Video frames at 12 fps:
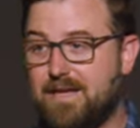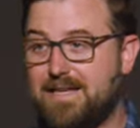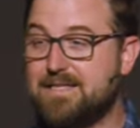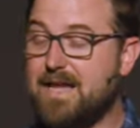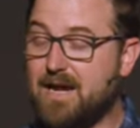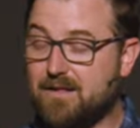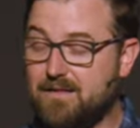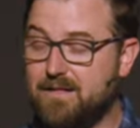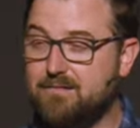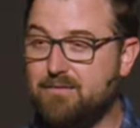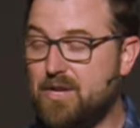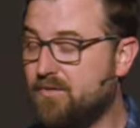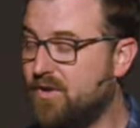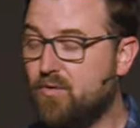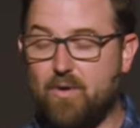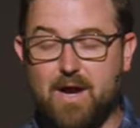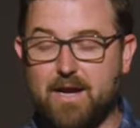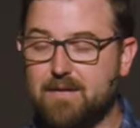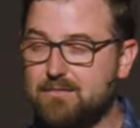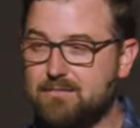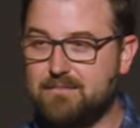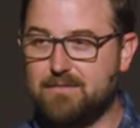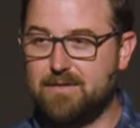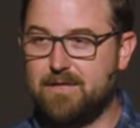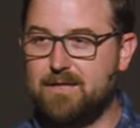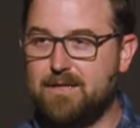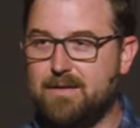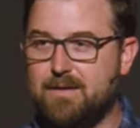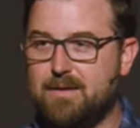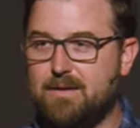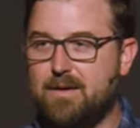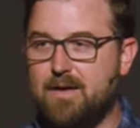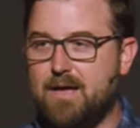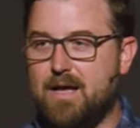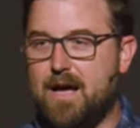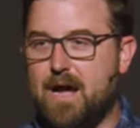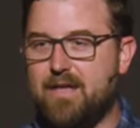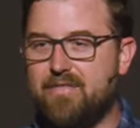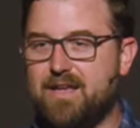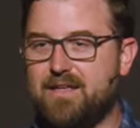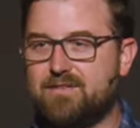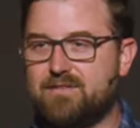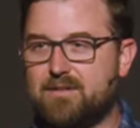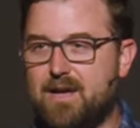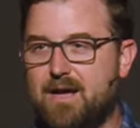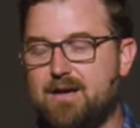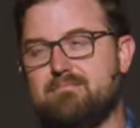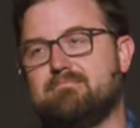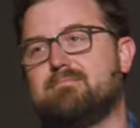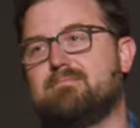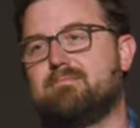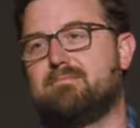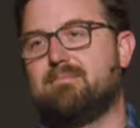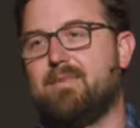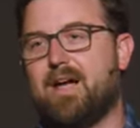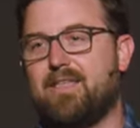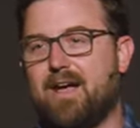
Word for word: exactly. We don't know why. I think it's, um, I,